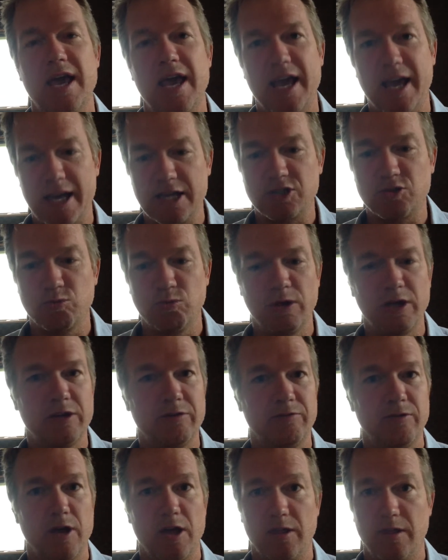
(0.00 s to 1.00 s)
It gets rid
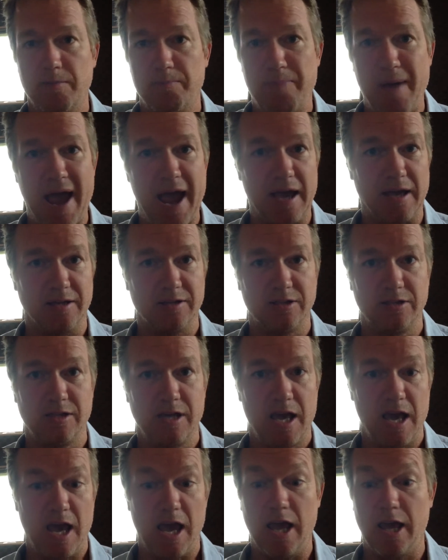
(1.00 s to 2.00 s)
of the banks.
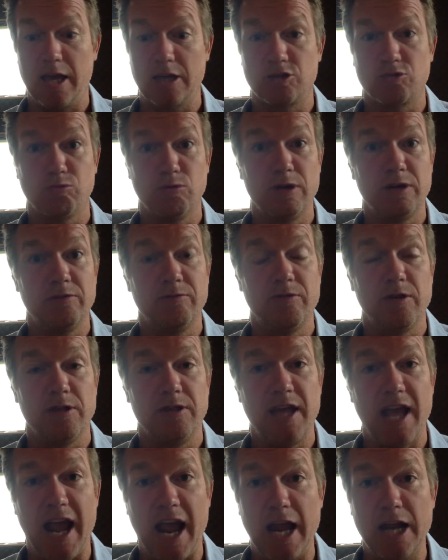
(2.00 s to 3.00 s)
It gets rid of
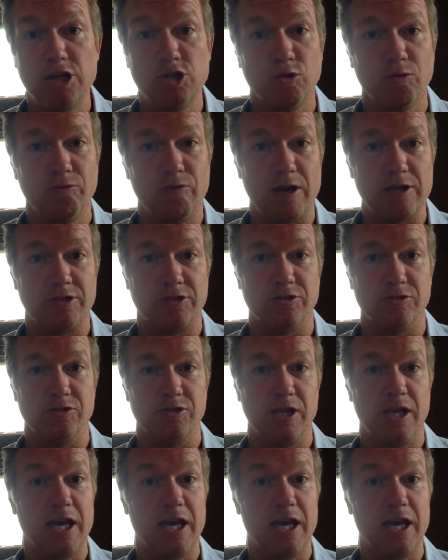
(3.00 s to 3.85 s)
the angel investors.